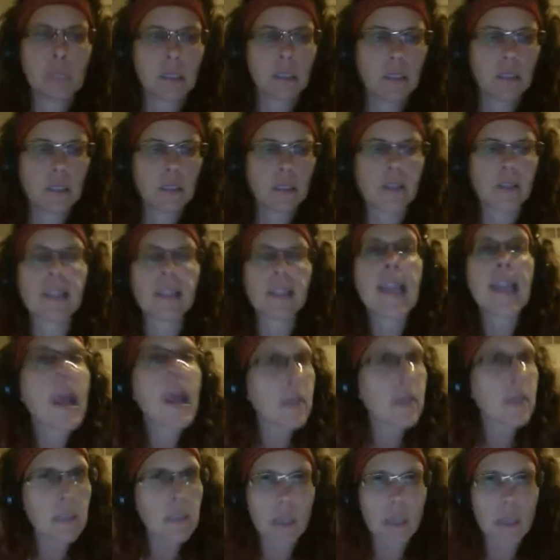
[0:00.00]
to the
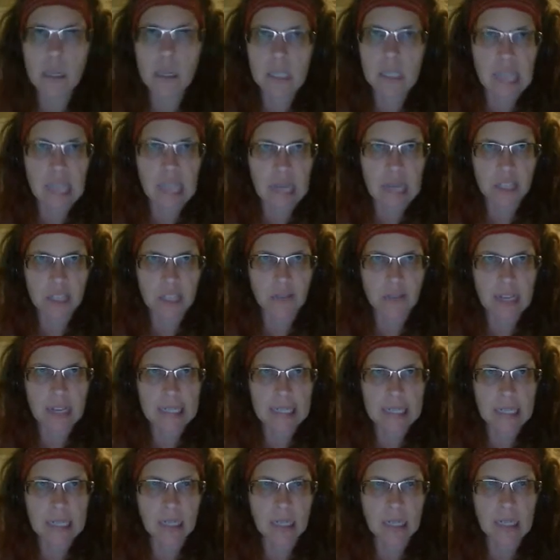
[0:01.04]
next
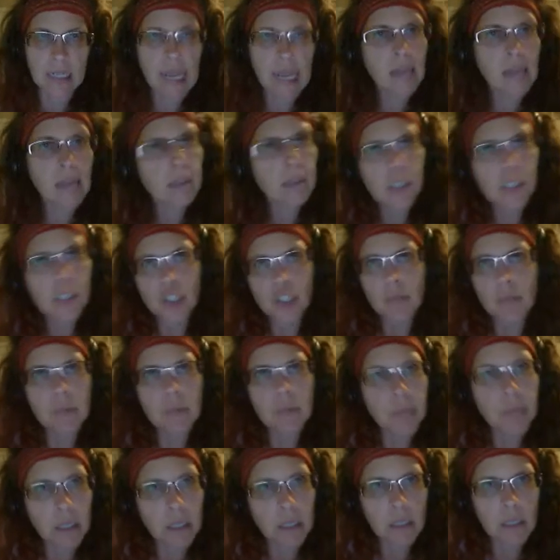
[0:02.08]
unsatisfied needs. And human
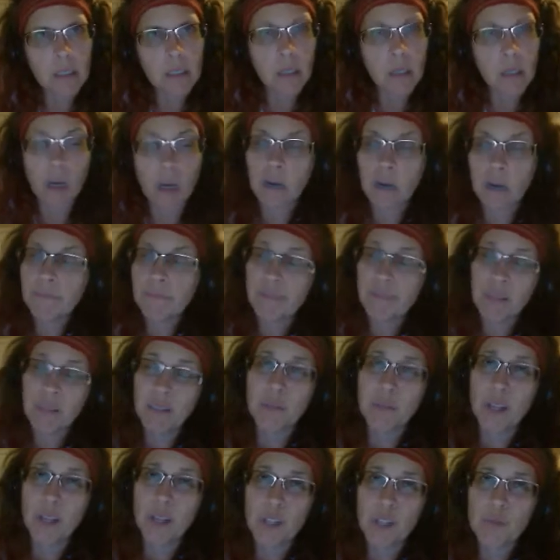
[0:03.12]
beings are pretty
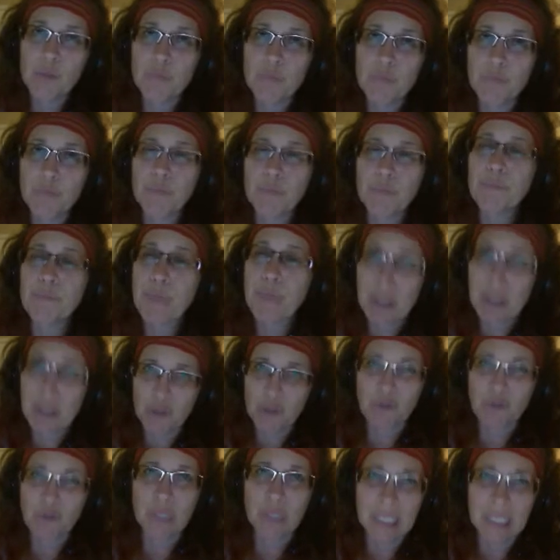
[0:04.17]
much
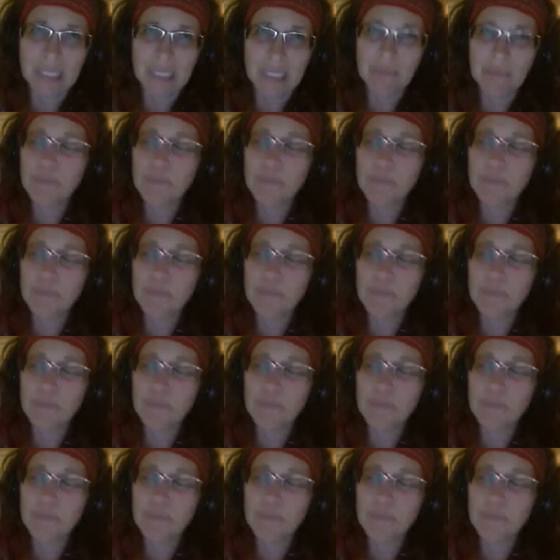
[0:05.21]
perpetually